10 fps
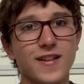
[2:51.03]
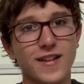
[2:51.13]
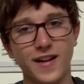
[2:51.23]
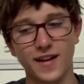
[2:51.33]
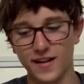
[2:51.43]

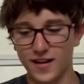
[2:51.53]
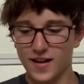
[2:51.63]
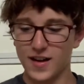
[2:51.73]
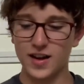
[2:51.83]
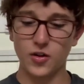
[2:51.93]
Yeah.
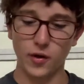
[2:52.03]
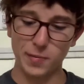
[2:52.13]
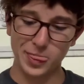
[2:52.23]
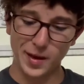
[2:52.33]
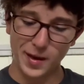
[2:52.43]
Anyway.
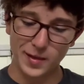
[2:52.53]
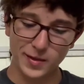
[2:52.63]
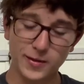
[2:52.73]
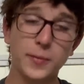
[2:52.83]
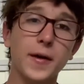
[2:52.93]

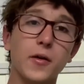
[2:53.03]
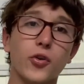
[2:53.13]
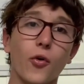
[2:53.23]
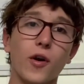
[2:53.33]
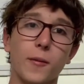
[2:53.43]
The spring was
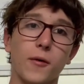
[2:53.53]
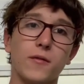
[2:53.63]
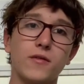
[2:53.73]
horrible.